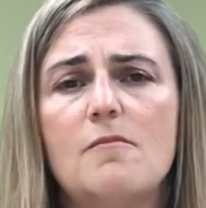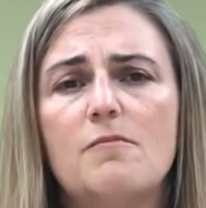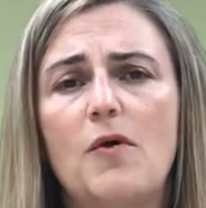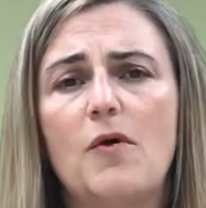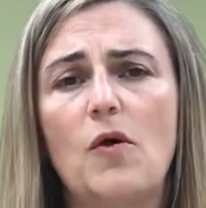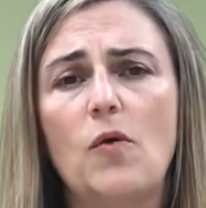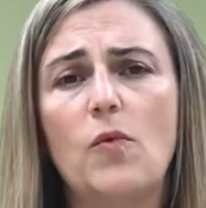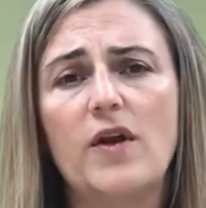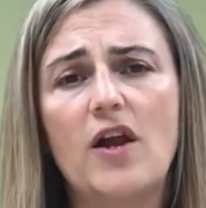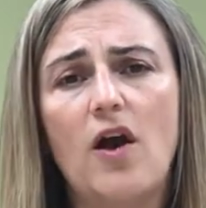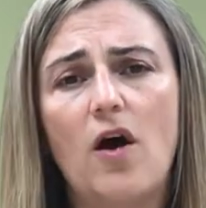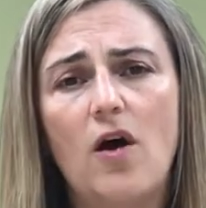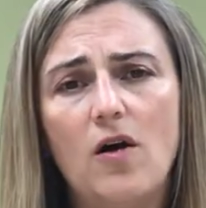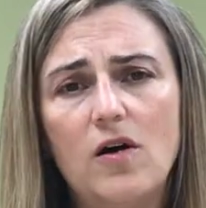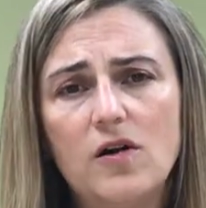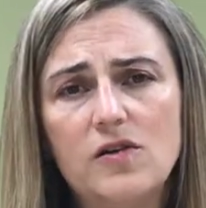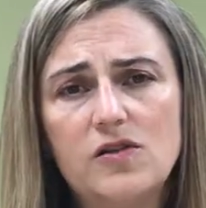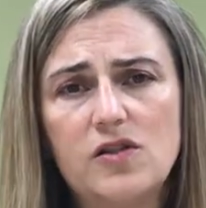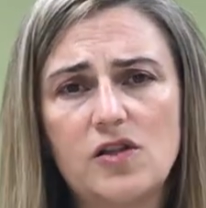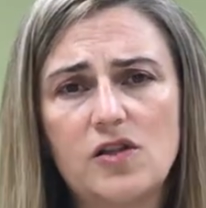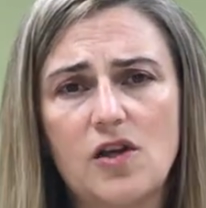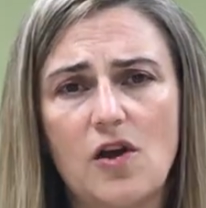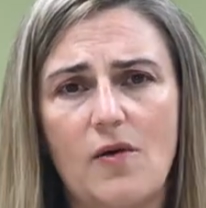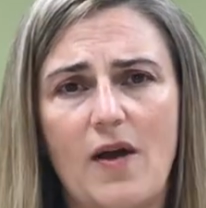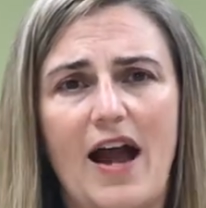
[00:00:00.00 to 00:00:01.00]
But we
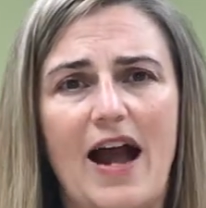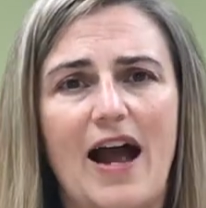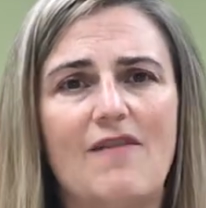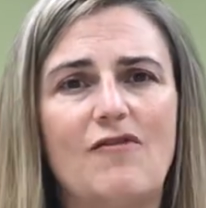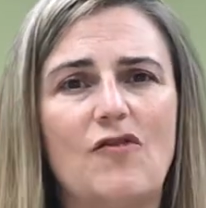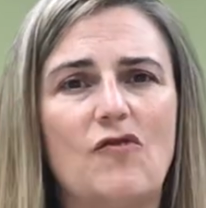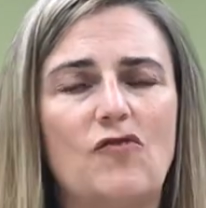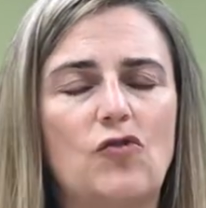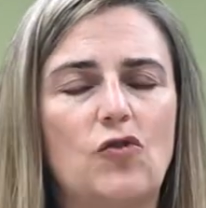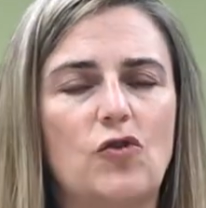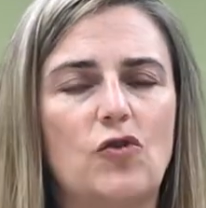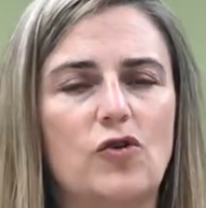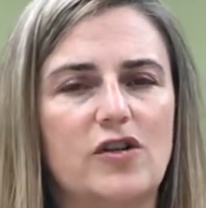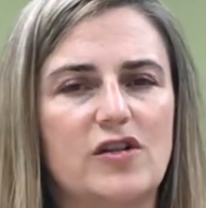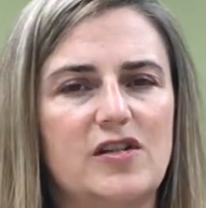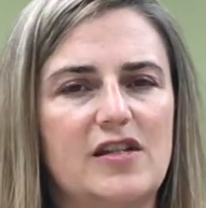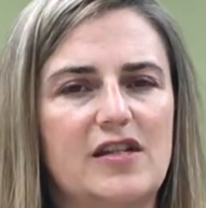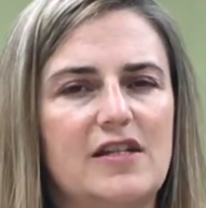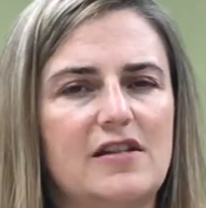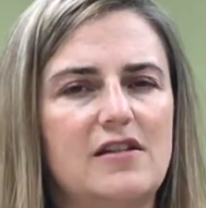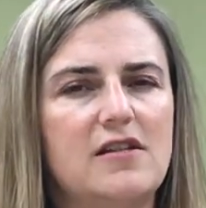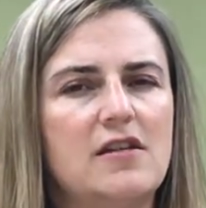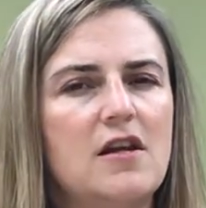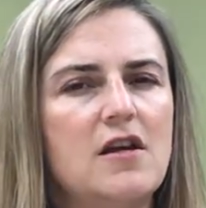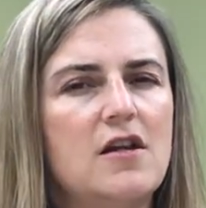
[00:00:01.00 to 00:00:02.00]
also have, of course,
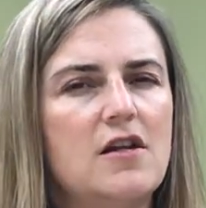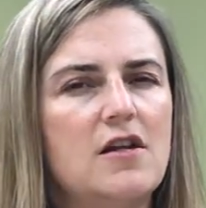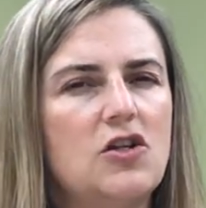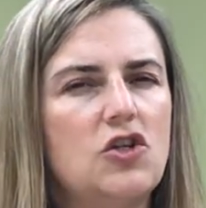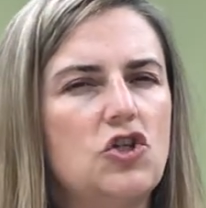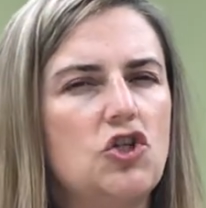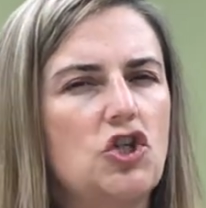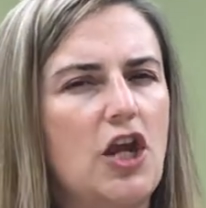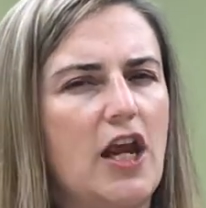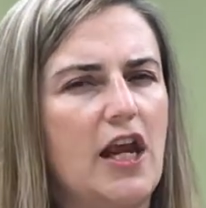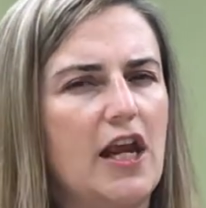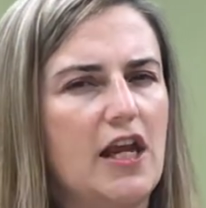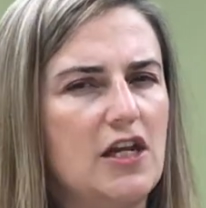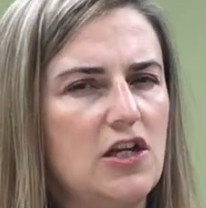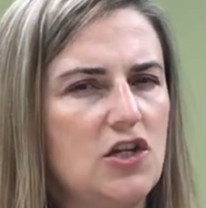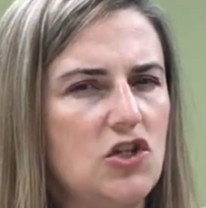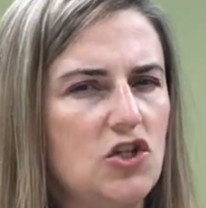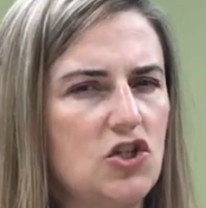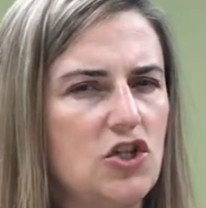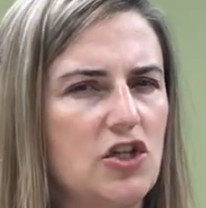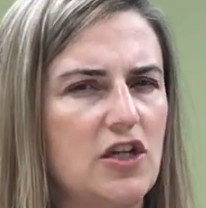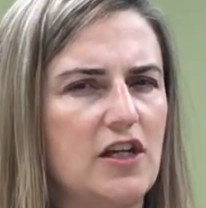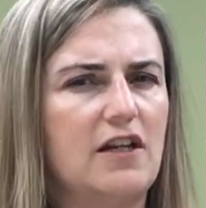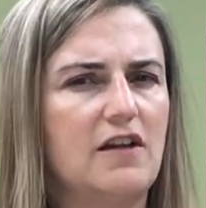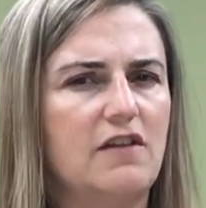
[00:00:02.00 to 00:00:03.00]
this
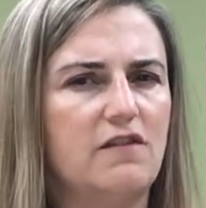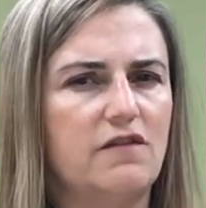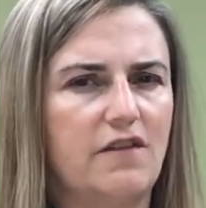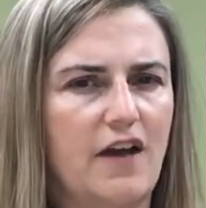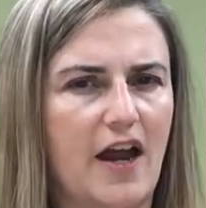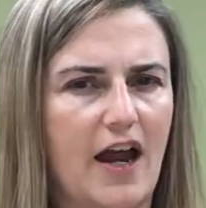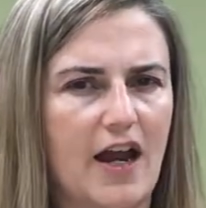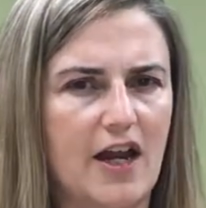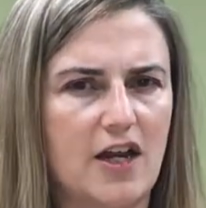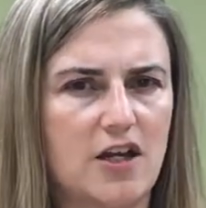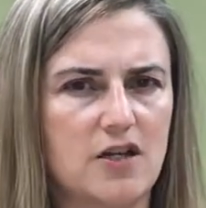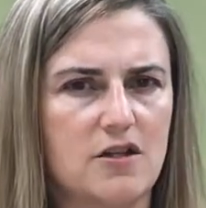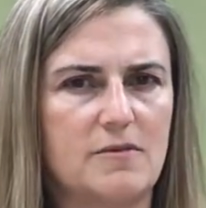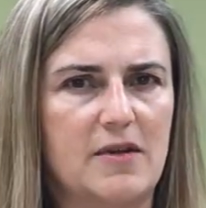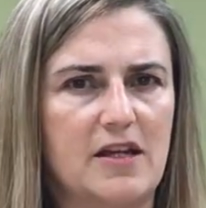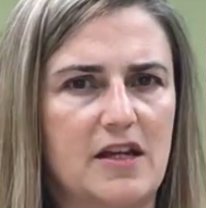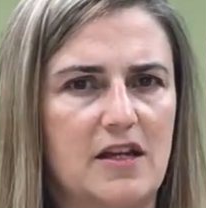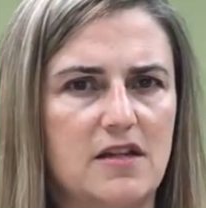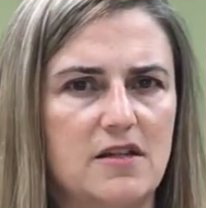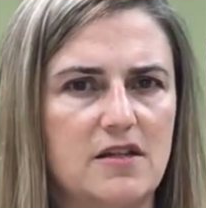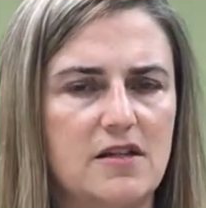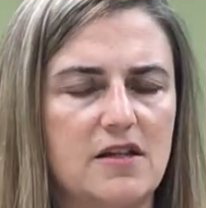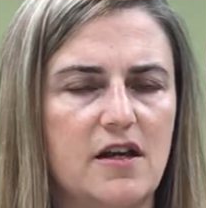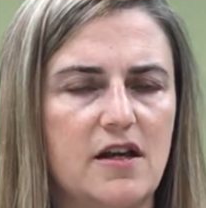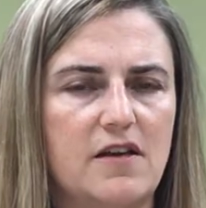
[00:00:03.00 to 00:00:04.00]
changing
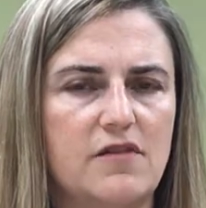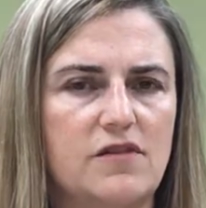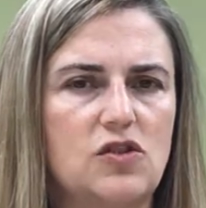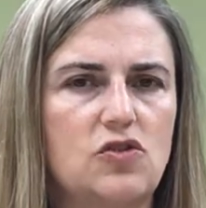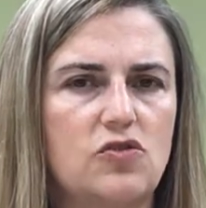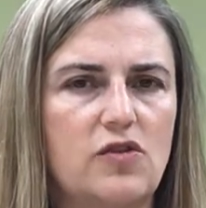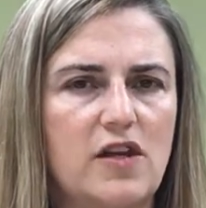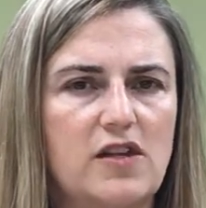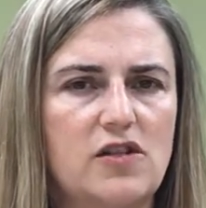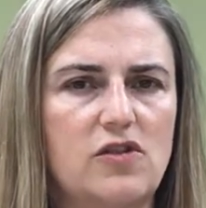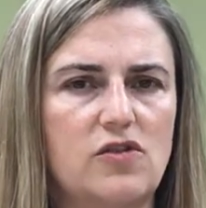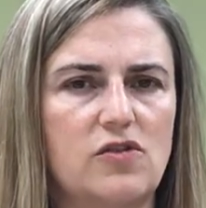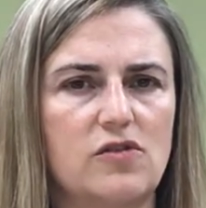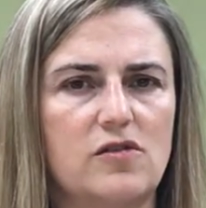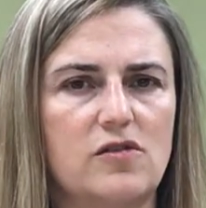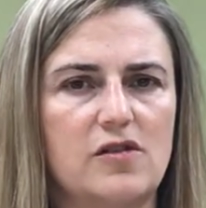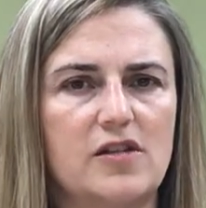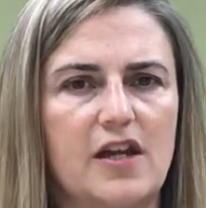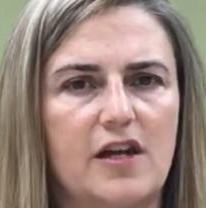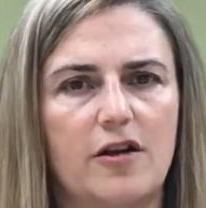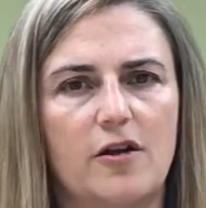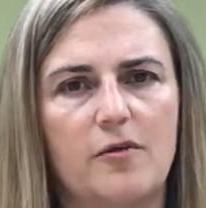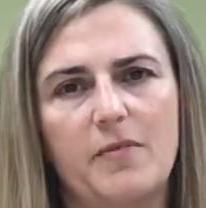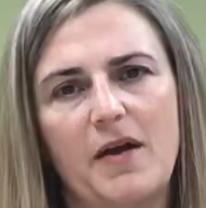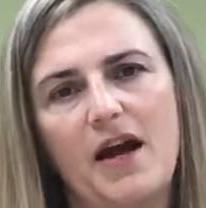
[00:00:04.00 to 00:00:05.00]
environment of stressors
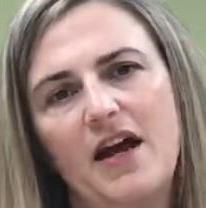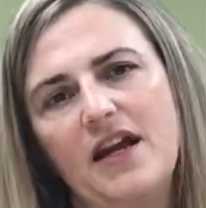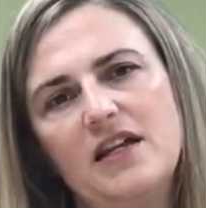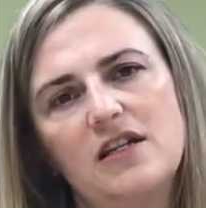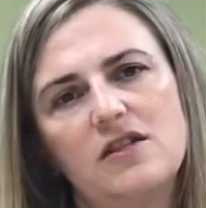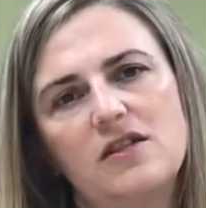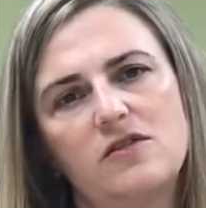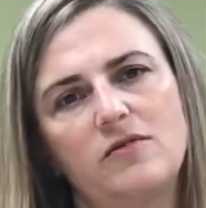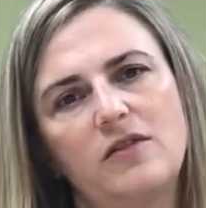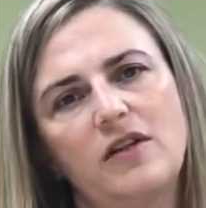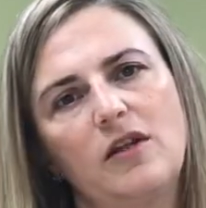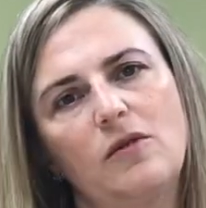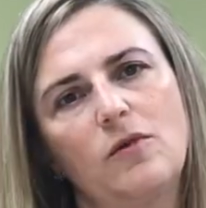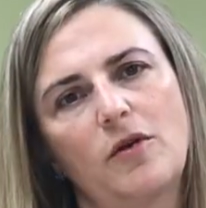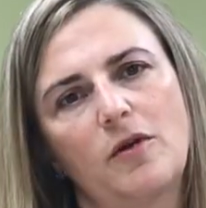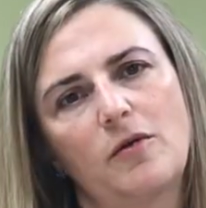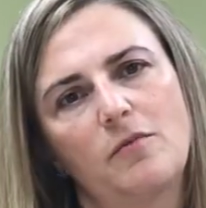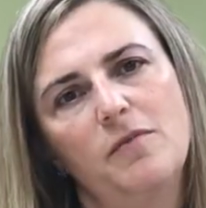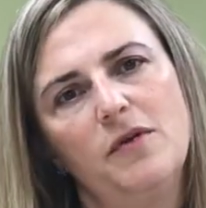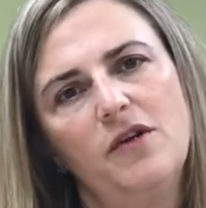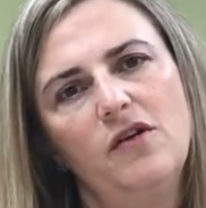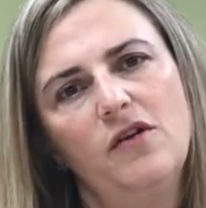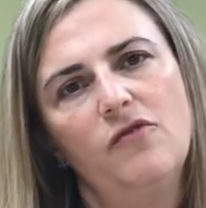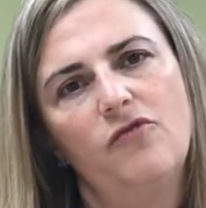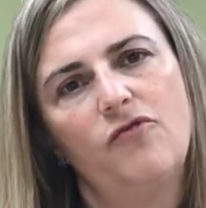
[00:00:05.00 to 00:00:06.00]
that our bodies really
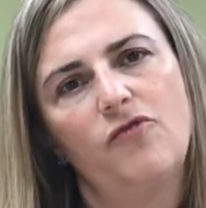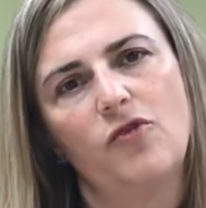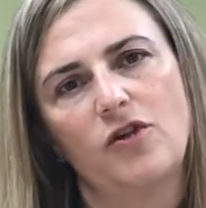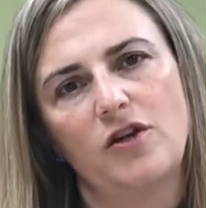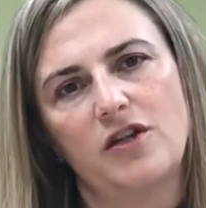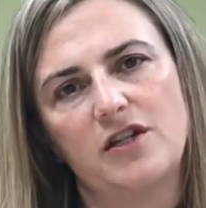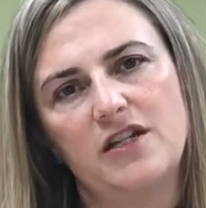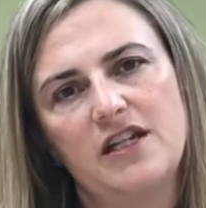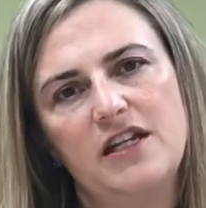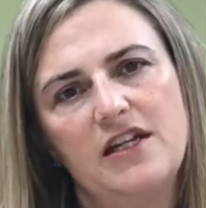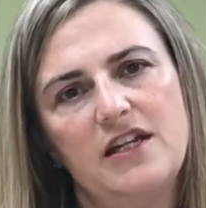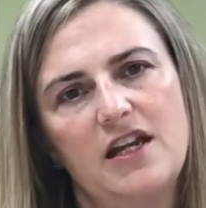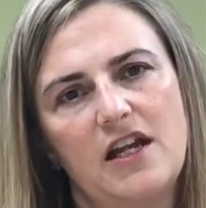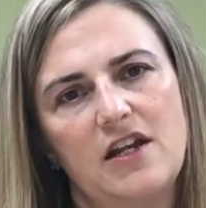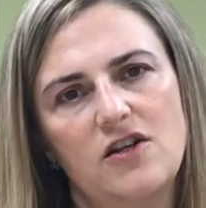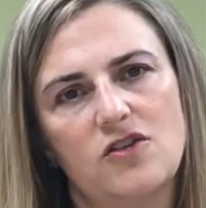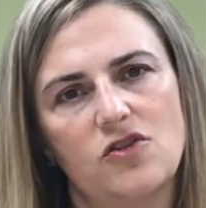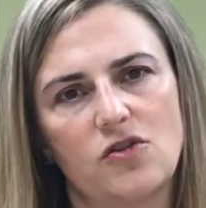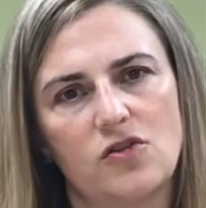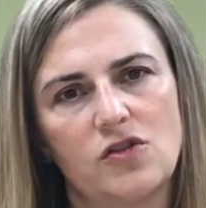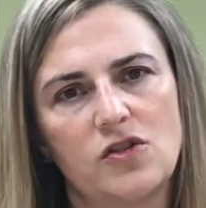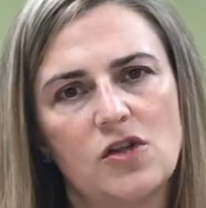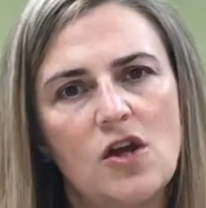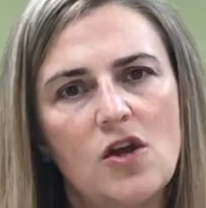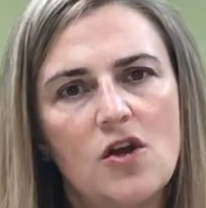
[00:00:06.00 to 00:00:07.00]
weren't built for.
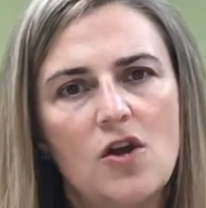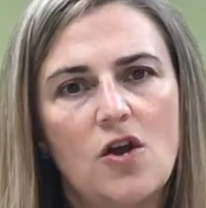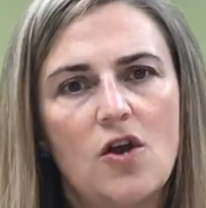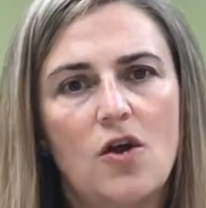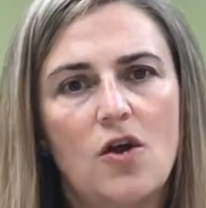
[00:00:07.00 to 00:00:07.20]
Teenagers